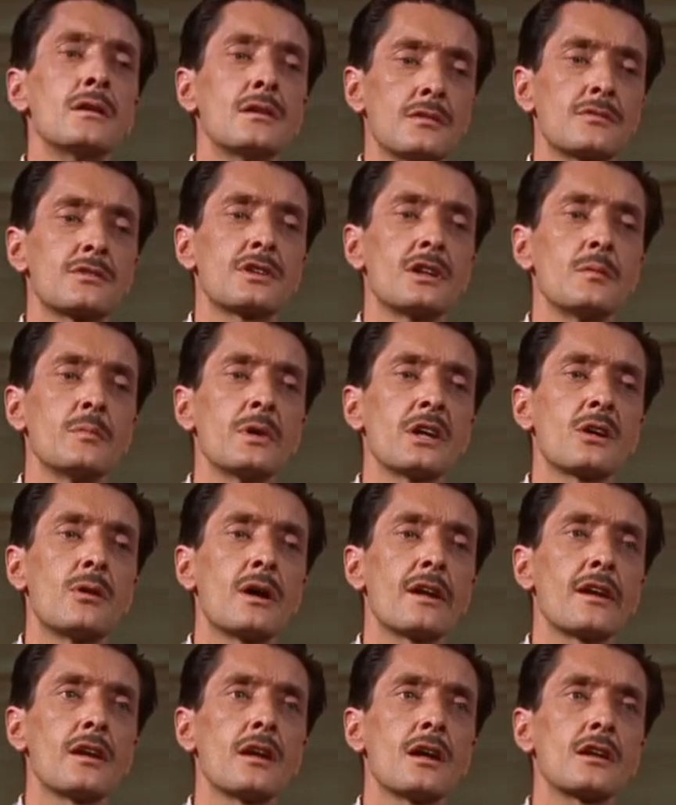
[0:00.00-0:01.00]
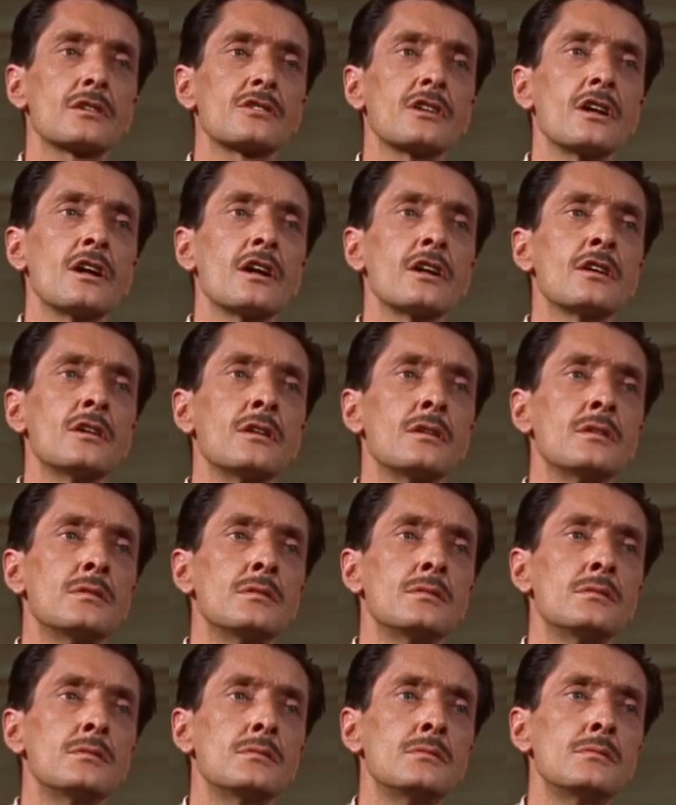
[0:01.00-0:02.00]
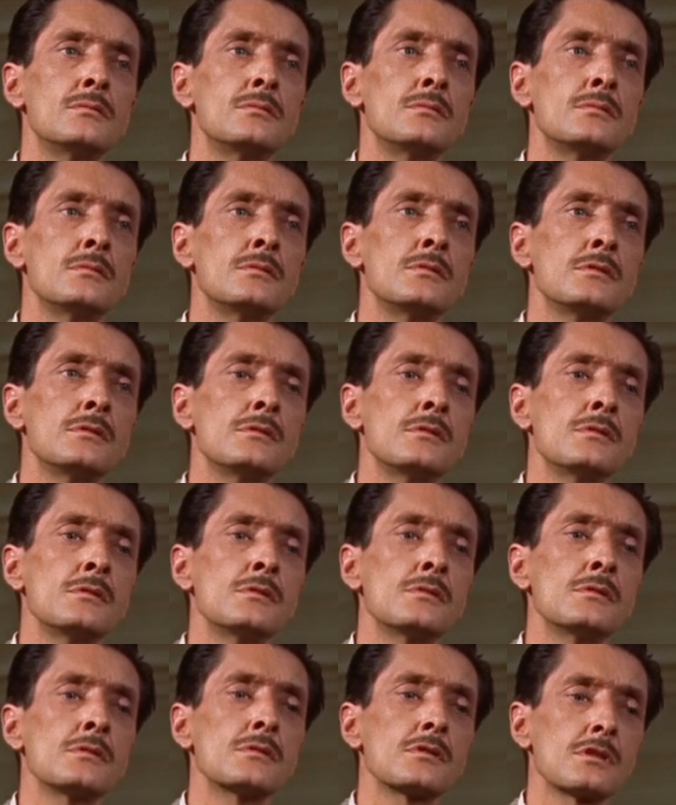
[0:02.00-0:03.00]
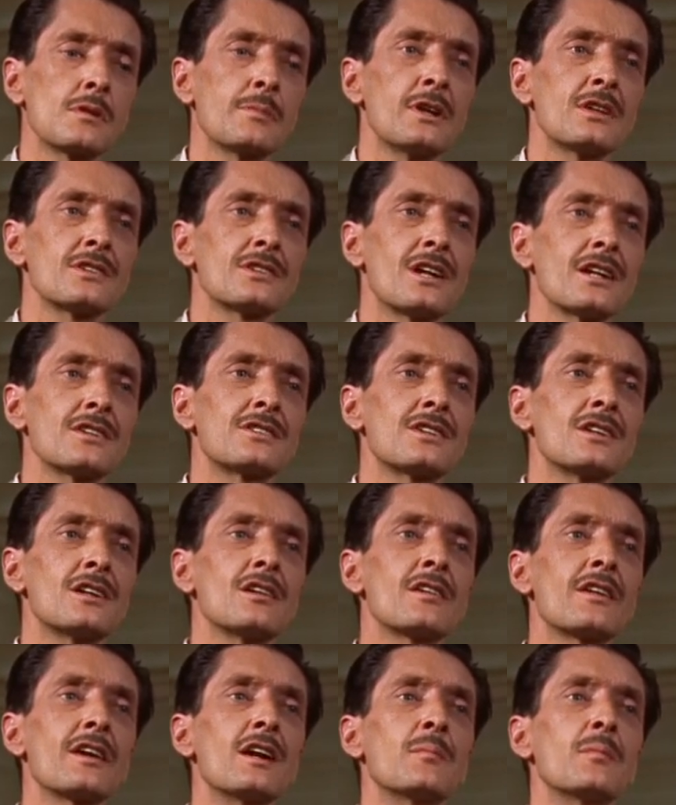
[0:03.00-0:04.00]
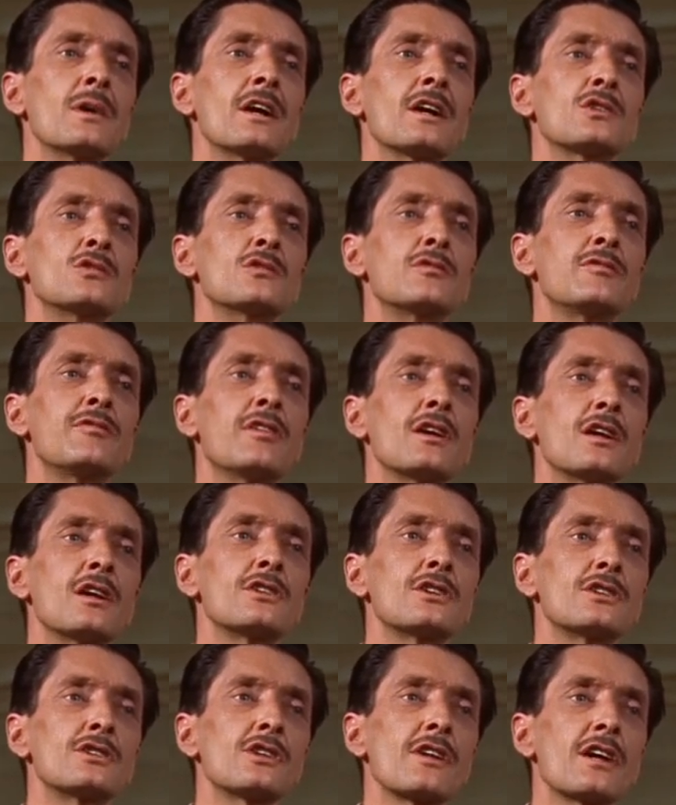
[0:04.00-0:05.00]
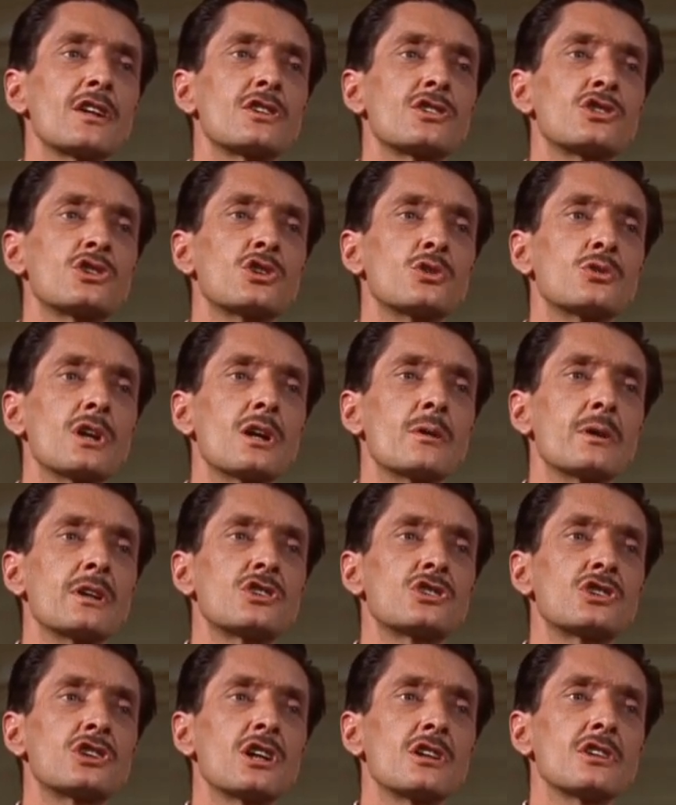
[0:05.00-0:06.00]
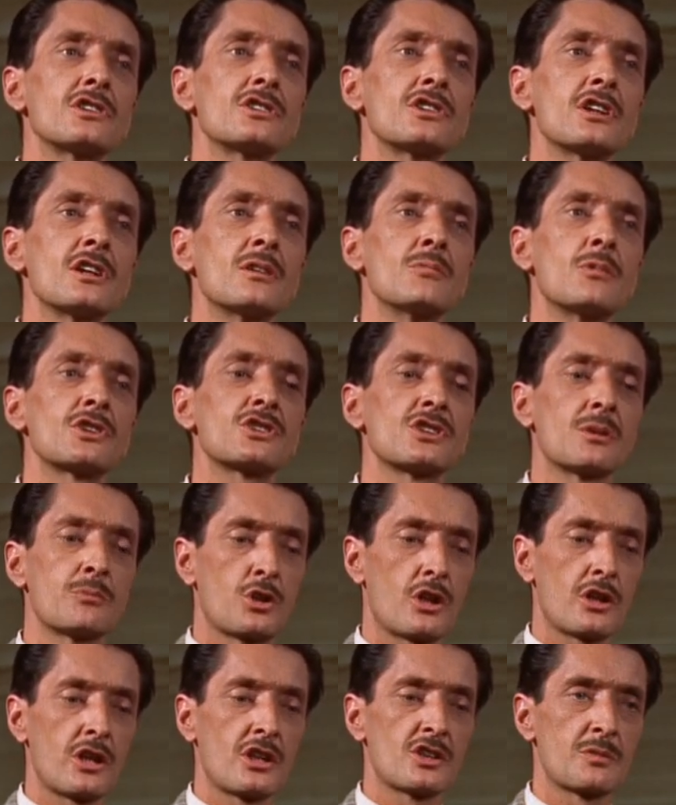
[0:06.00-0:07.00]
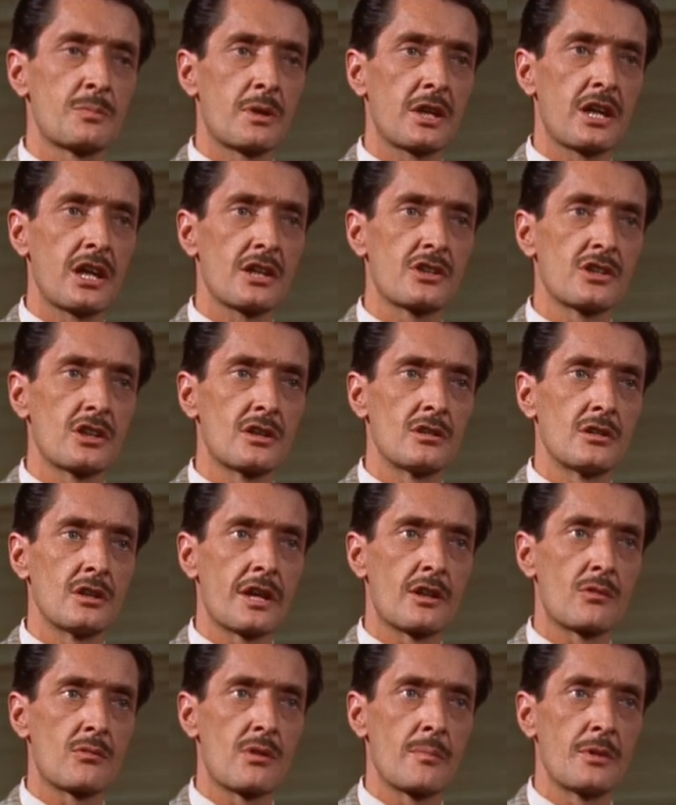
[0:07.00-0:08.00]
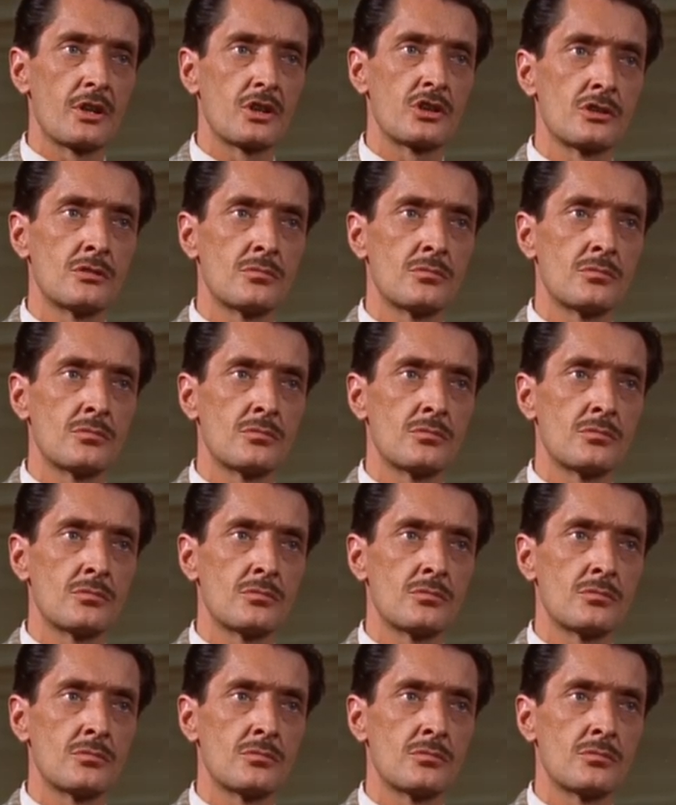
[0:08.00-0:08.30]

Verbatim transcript: You've told me quite a lot tonight. What of it? Suppose I tell them how you followed her to that studio in Chelsea and watched them cooking spaghetti and all that rubbish.